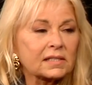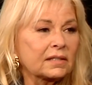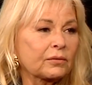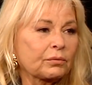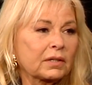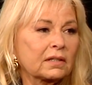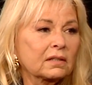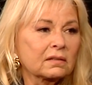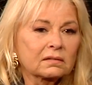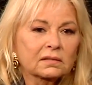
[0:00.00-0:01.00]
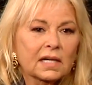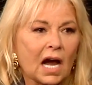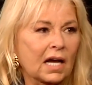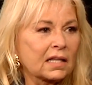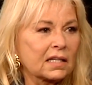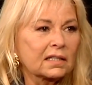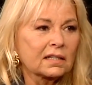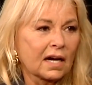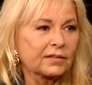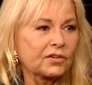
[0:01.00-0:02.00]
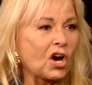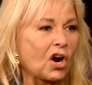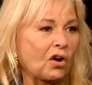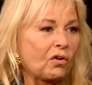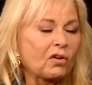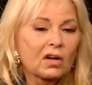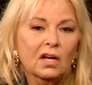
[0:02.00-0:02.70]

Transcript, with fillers: see a real guy that I know